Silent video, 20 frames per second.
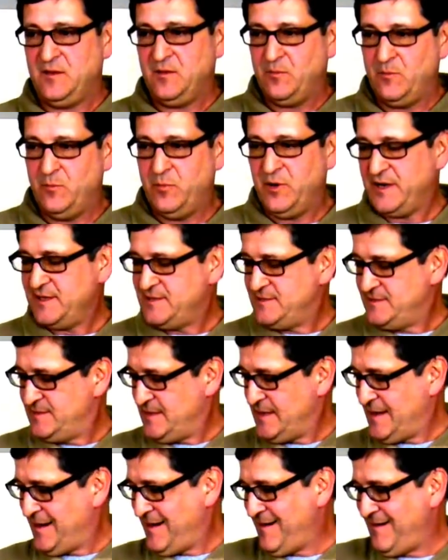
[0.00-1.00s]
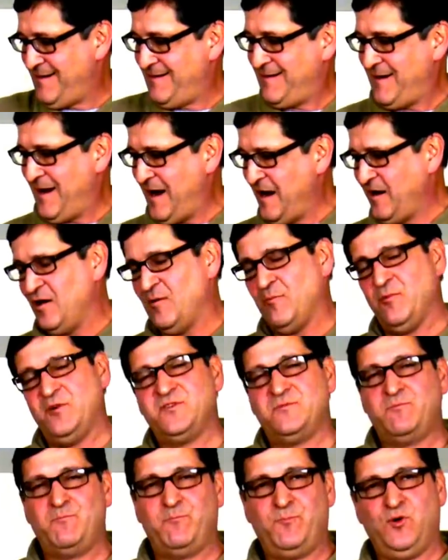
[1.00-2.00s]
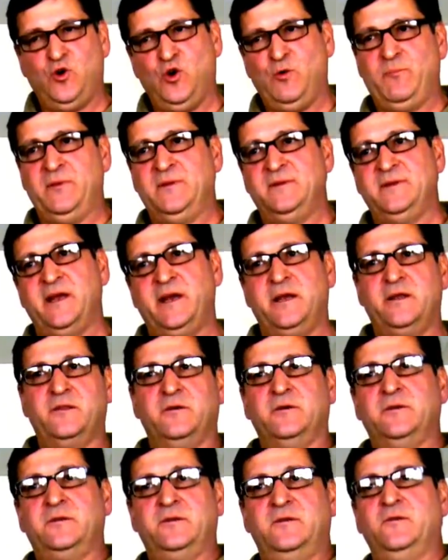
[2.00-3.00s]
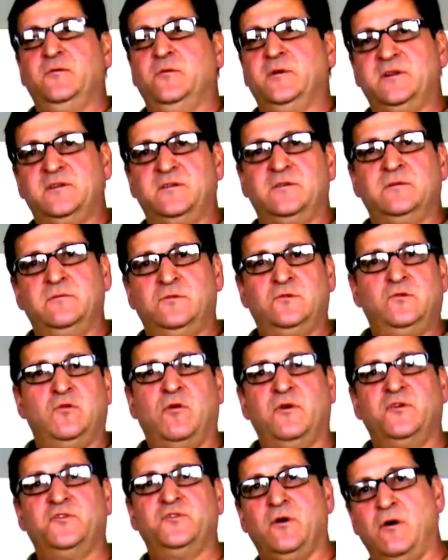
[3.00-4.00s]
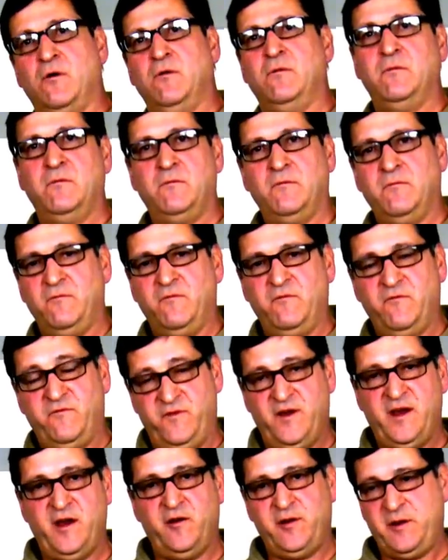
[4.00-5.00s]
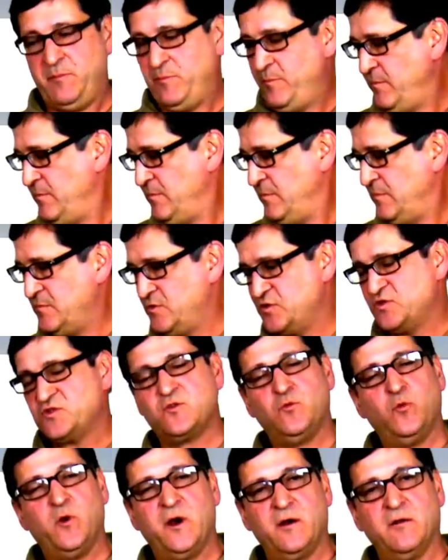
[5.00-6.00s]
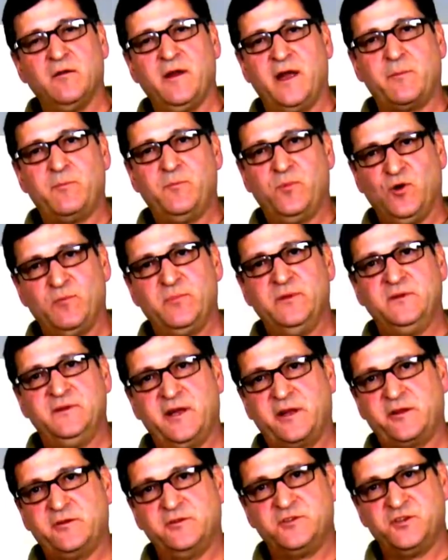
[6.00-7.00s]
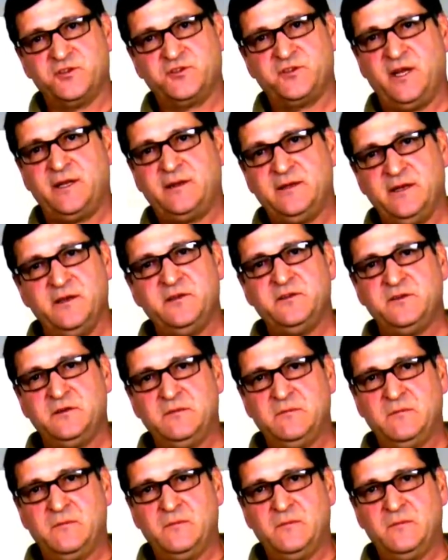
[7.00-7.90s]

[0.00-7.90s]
But its arm was perpendicular to its torso. Very square-like, perpendicular, just like this.